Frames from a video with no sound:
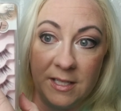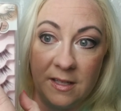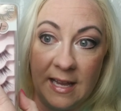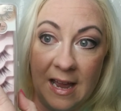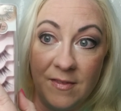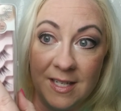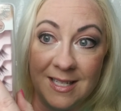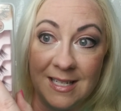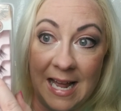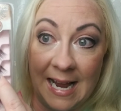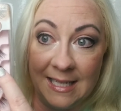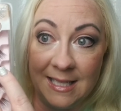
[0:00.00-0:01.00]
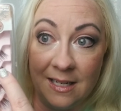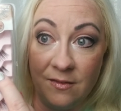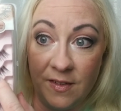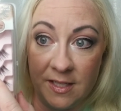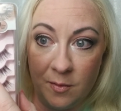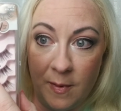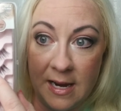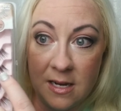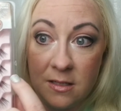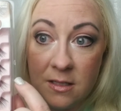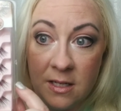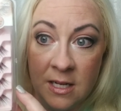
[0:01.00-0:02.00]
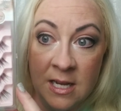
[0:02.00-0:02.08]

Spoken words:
and they have this nice Invisiband